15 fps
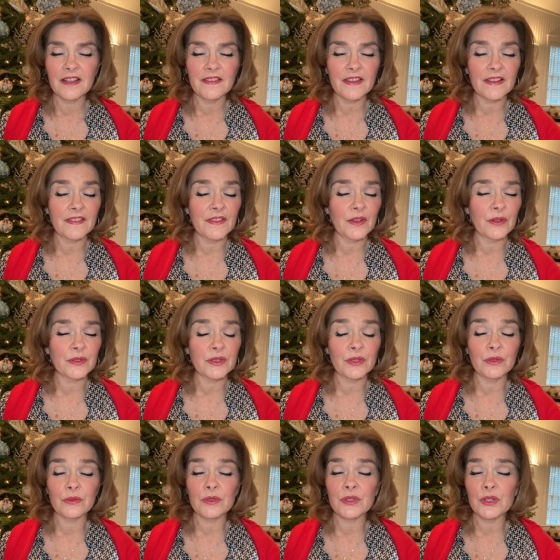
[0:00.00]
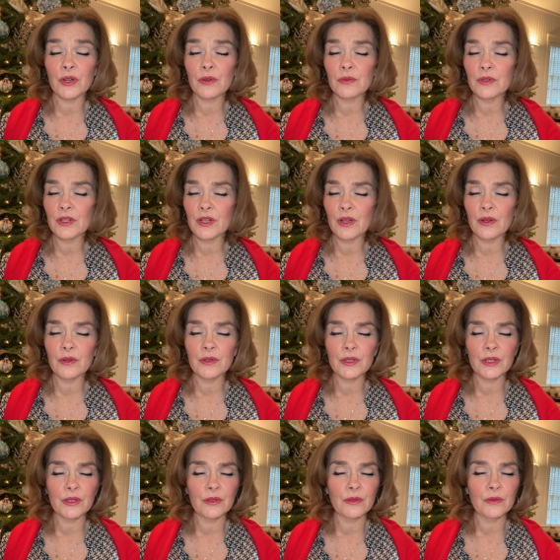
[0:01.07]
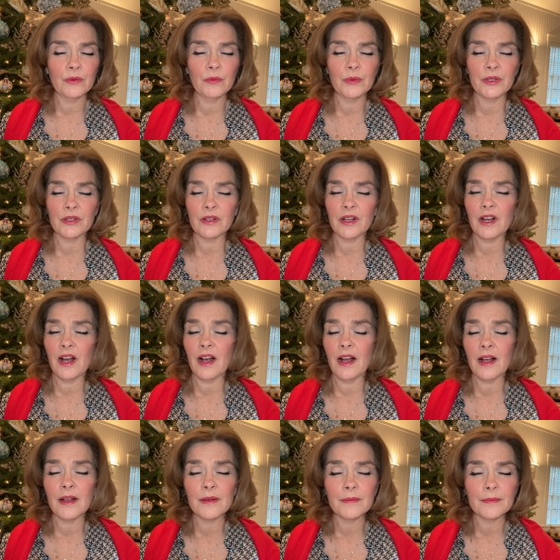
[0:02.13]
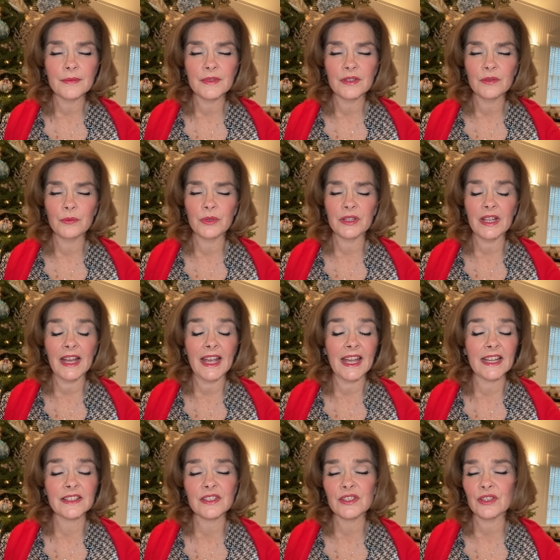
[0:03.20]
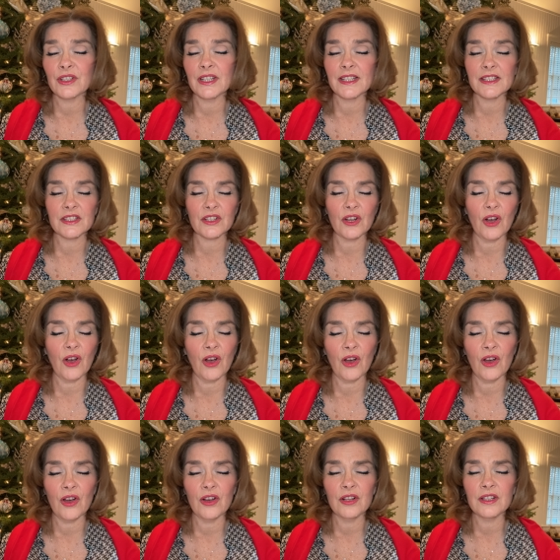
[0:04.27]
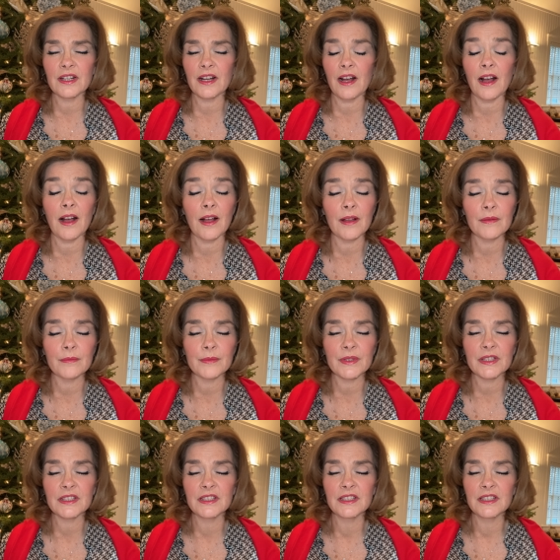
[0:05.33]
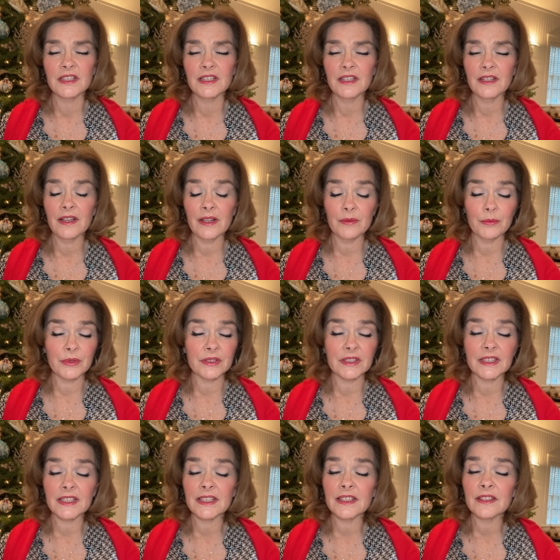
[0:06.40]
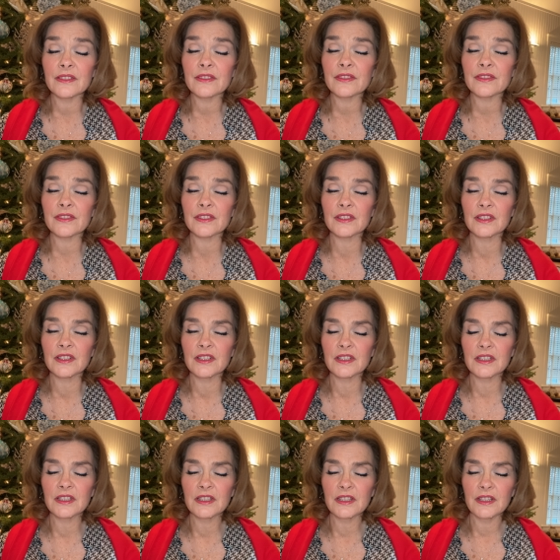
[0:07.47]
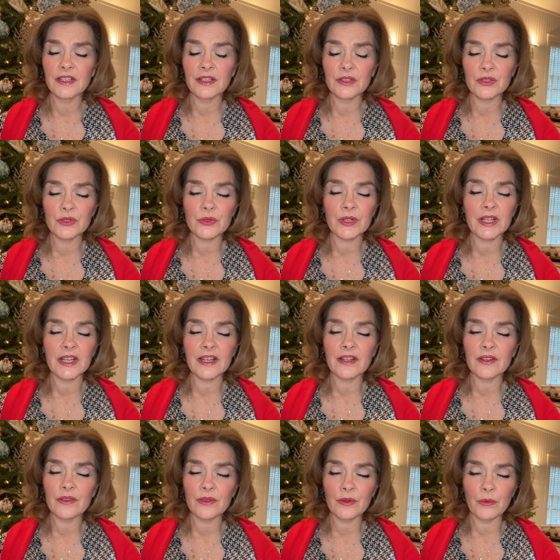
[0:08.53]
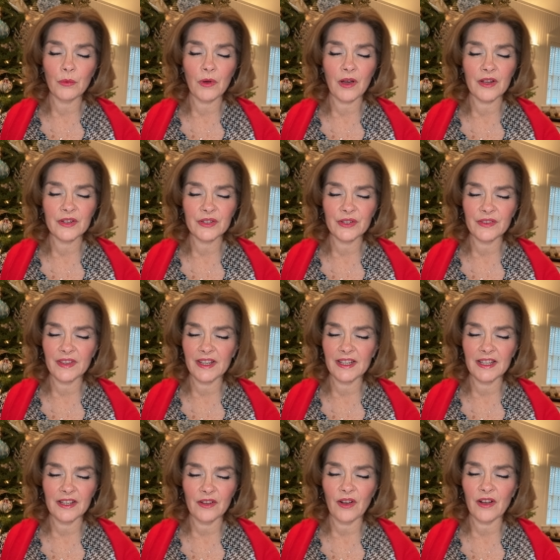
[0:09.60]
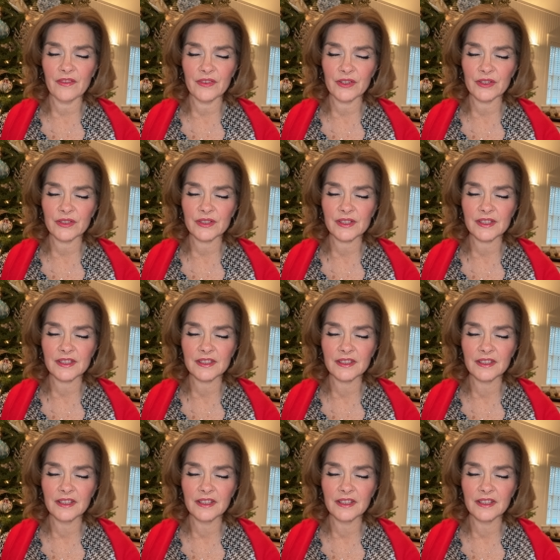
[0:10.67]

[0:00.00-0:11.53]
that those who don't know you will come, will answer his call, come and believe and drink the water that he offers.